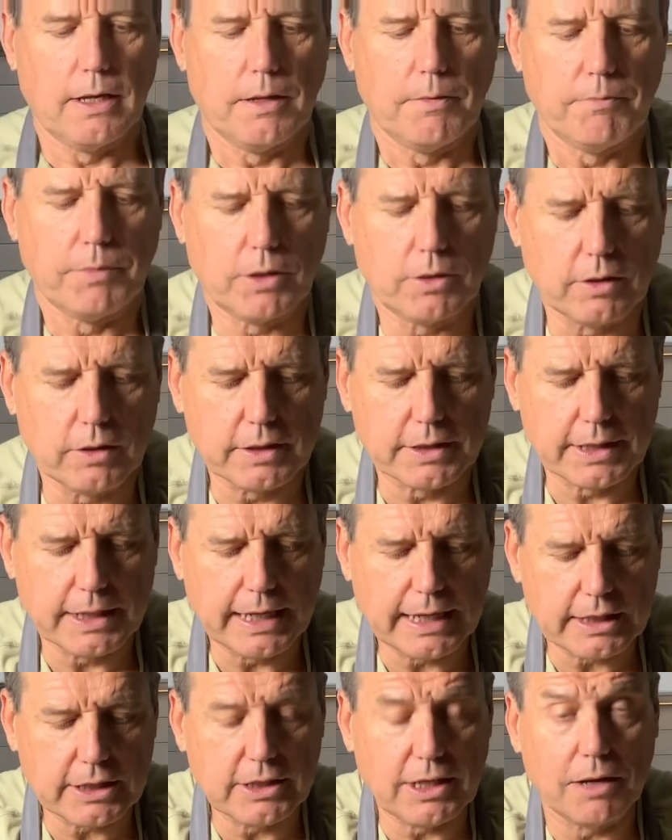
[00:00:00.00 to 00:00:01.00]
Because the
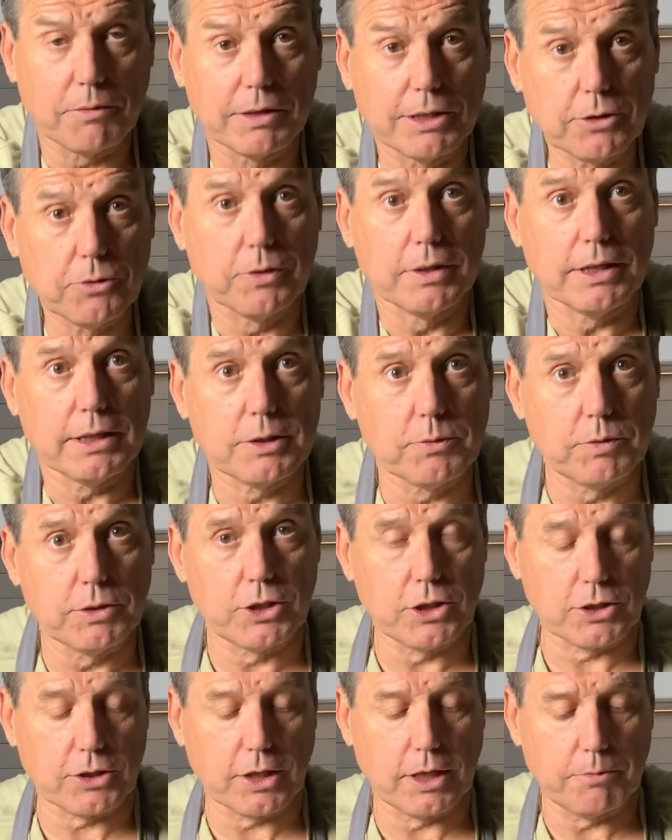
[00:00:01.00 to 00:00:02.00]
next time we do this, we're
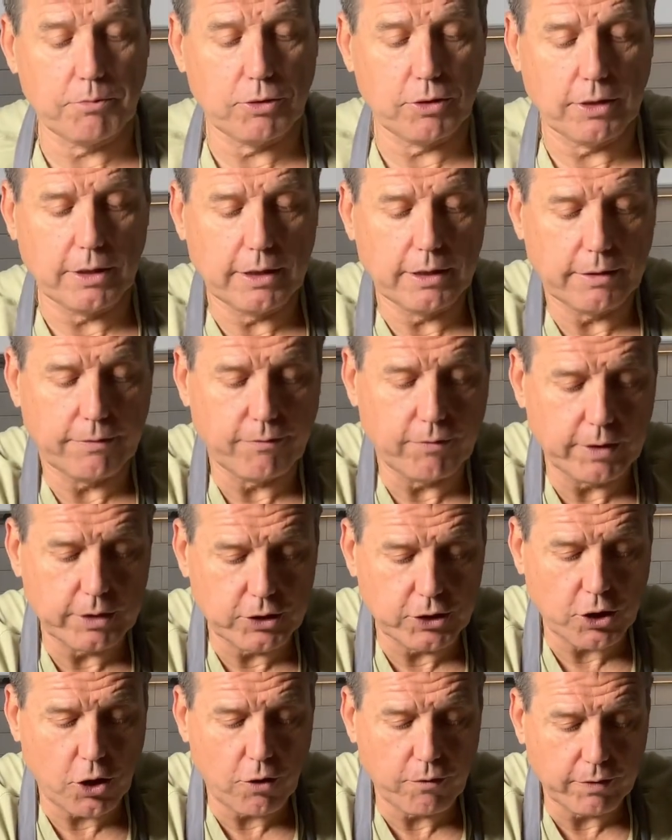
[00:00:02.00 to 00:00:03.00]
just going to put it in the
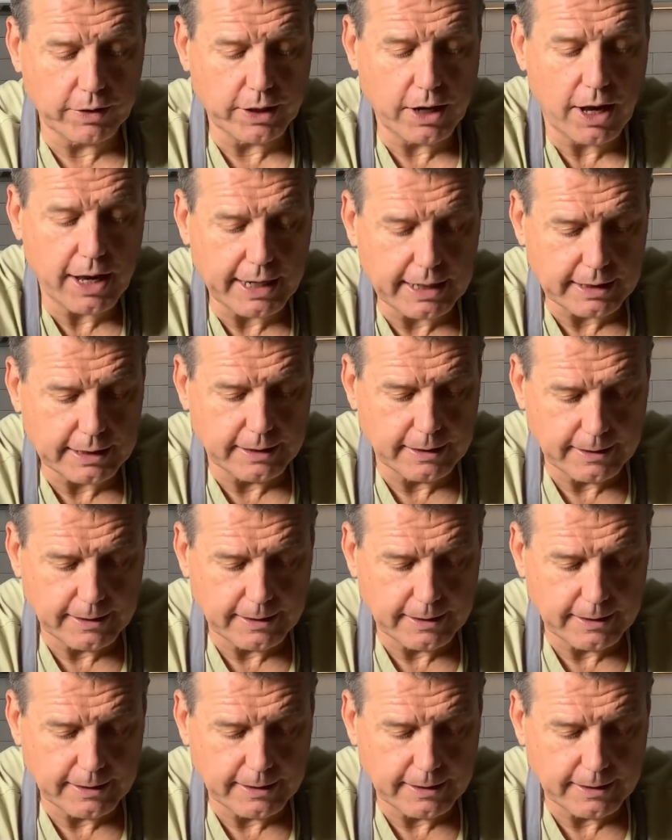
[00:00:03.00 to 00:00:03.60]
fridge overnight.